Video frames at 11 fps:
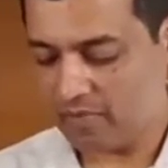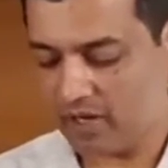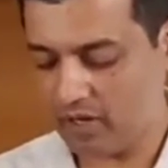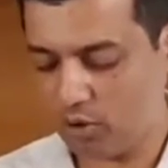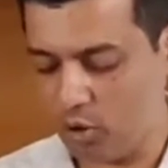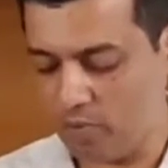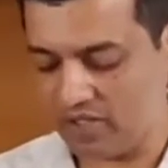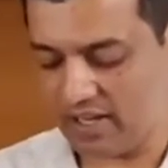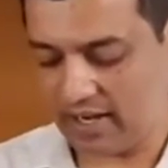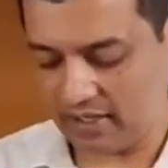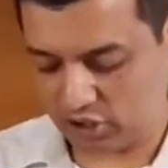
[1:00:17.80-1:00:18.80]
Amen.
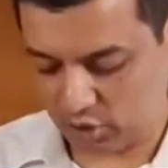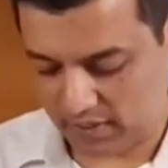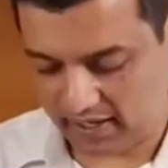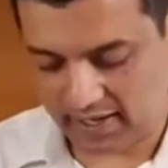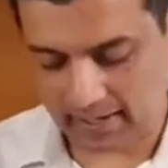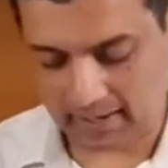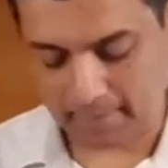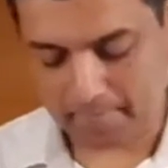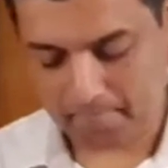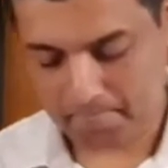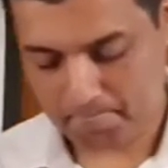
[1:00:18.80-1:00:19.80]
Romans 8,
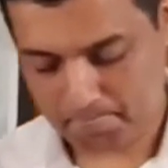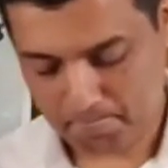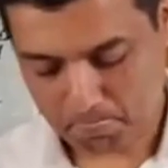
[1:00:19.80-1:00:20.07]
28.